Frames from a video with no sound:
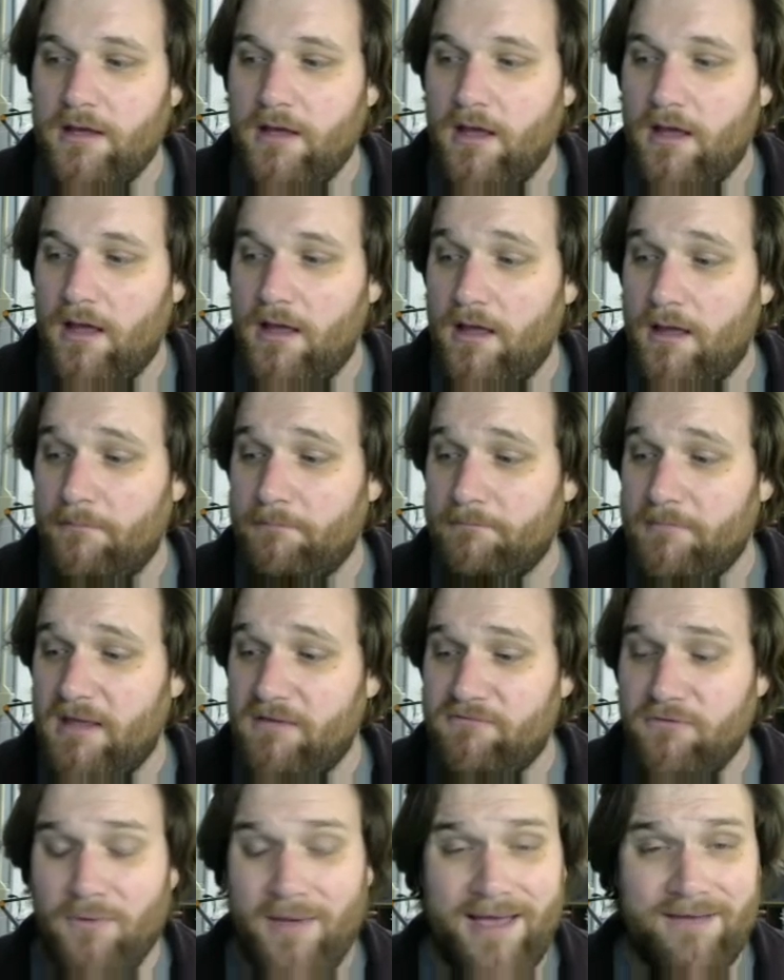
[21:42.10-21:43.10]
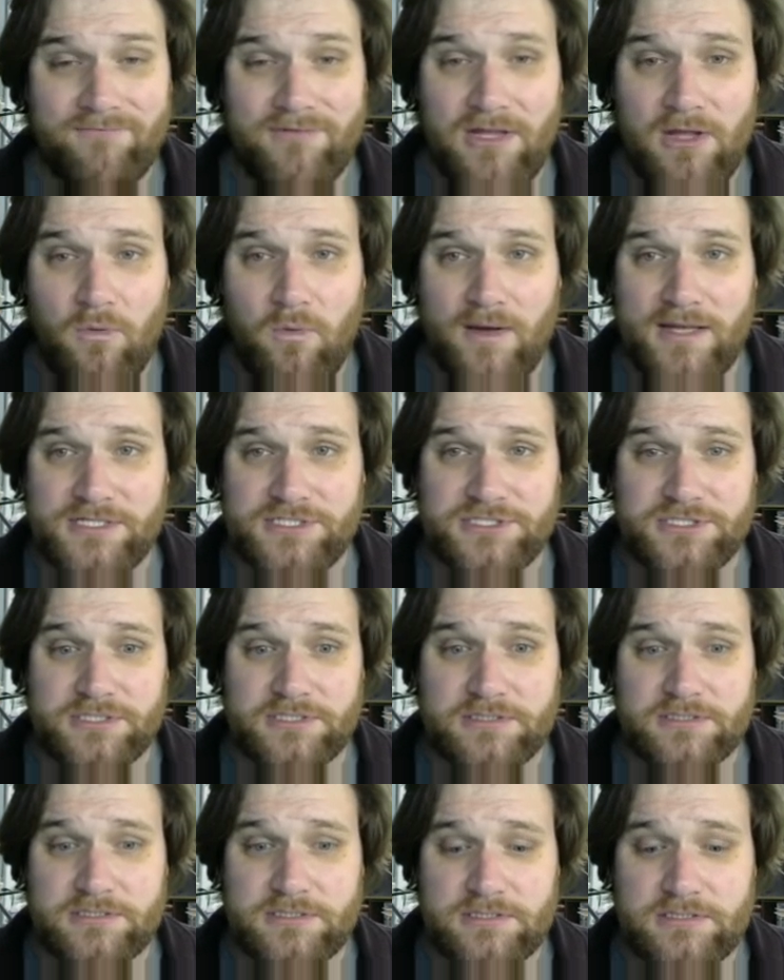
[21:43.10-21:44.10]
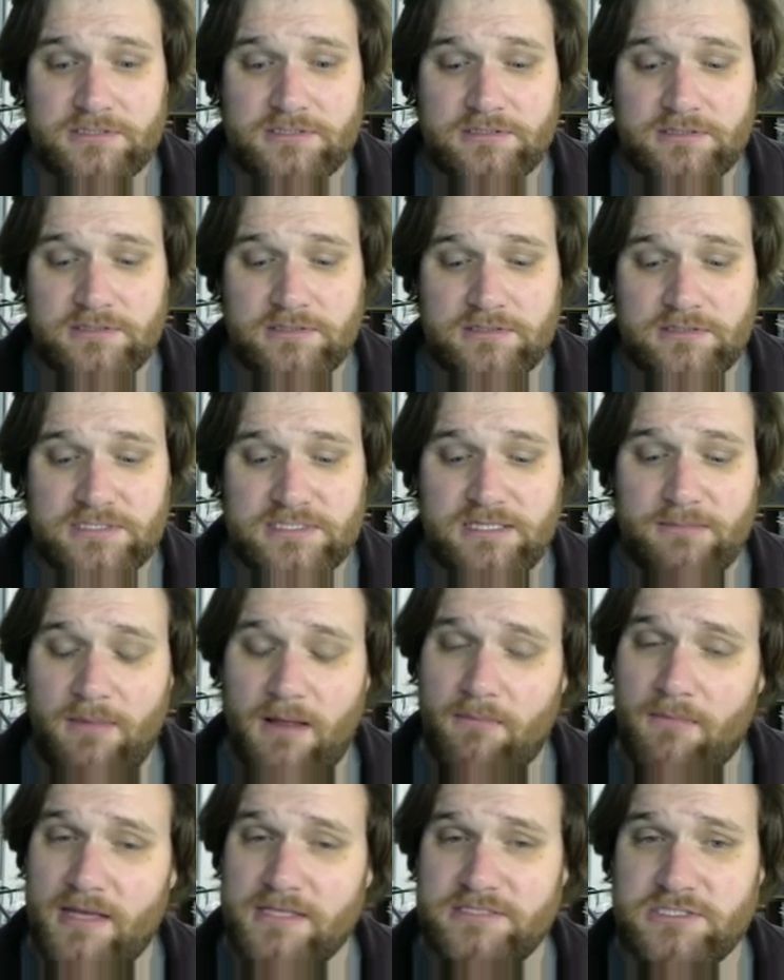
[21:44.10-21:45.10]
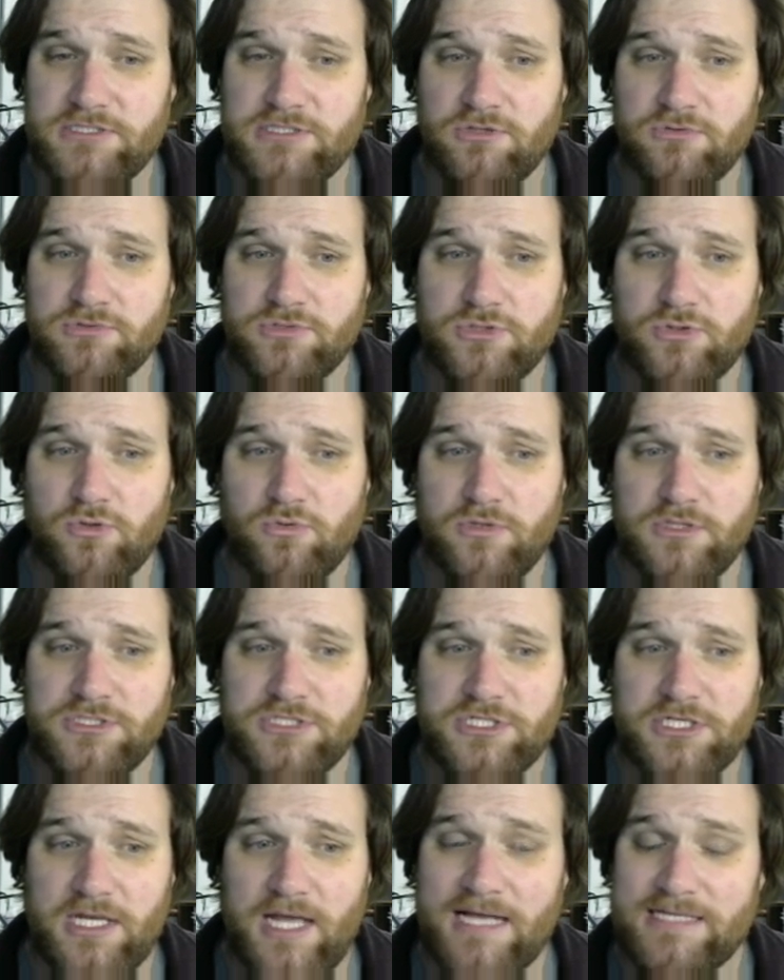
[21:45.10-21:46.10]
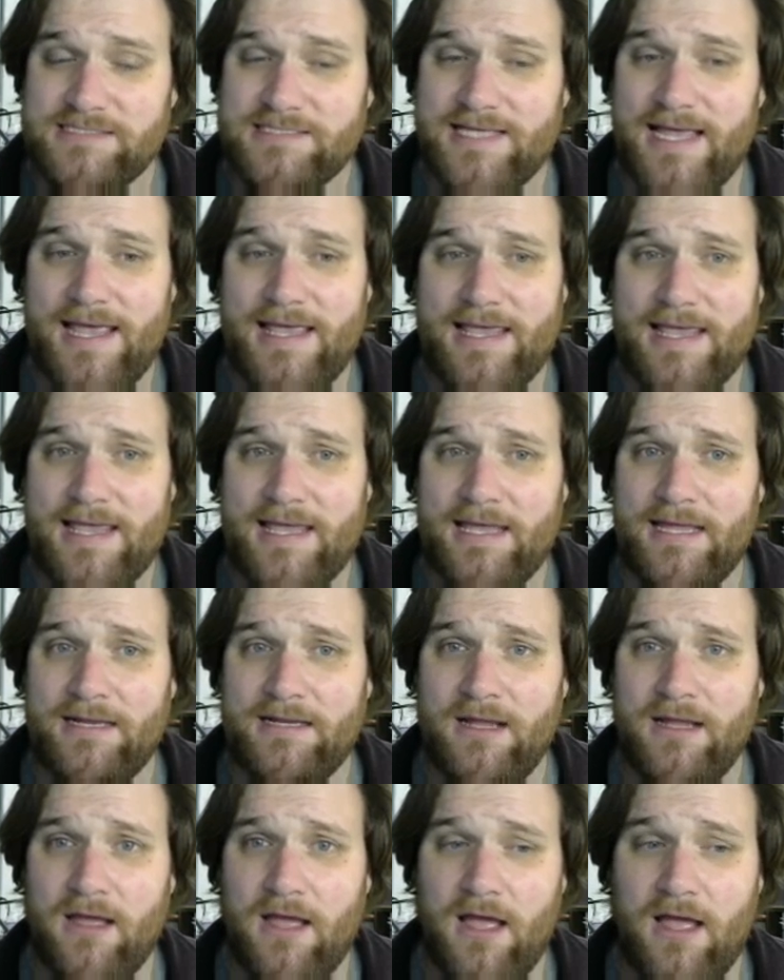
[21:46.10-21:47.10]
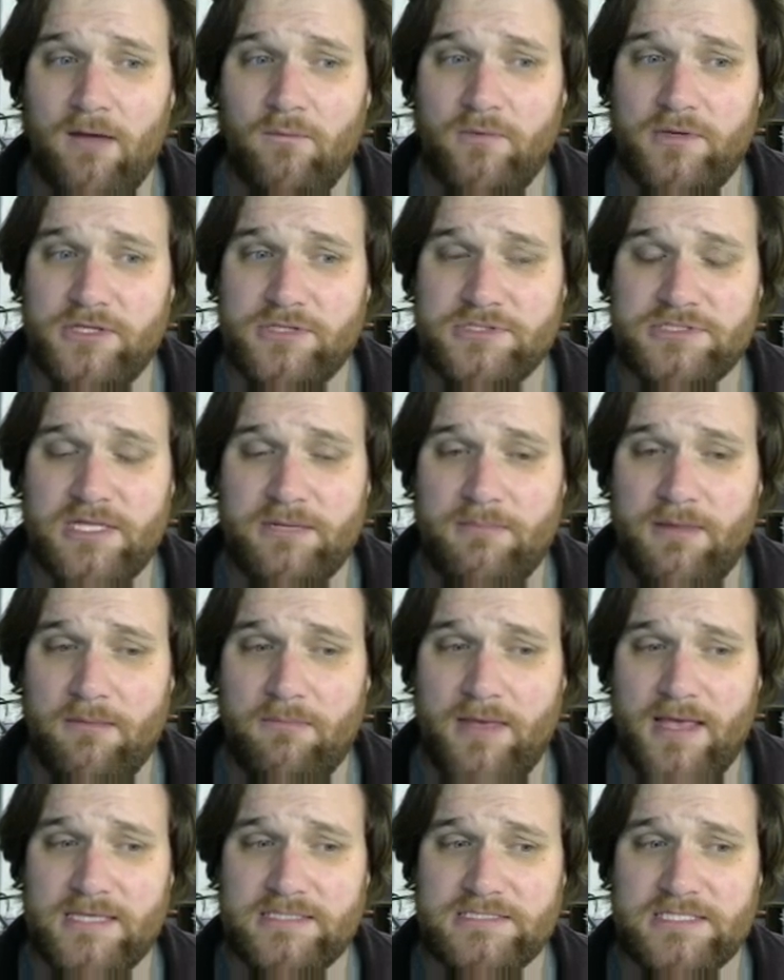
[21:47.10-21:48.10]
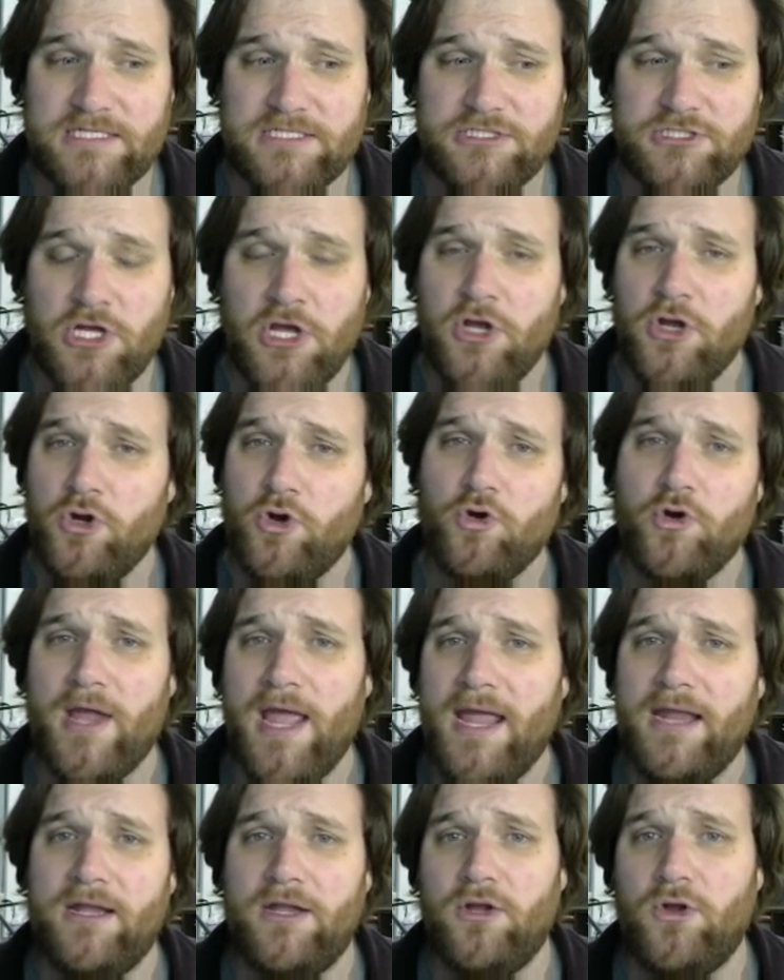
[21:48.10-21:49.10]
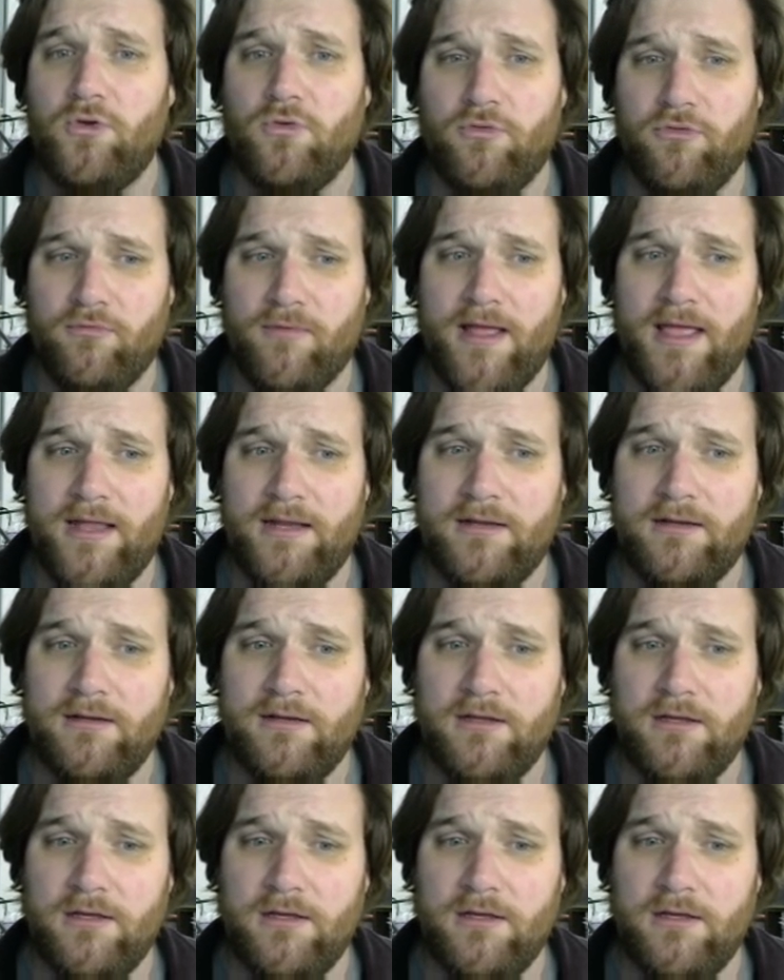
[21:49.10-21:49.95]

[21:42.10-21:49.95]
If you have any questions, send me a message on Schoology. I say again, when you send me a message, create a new thread.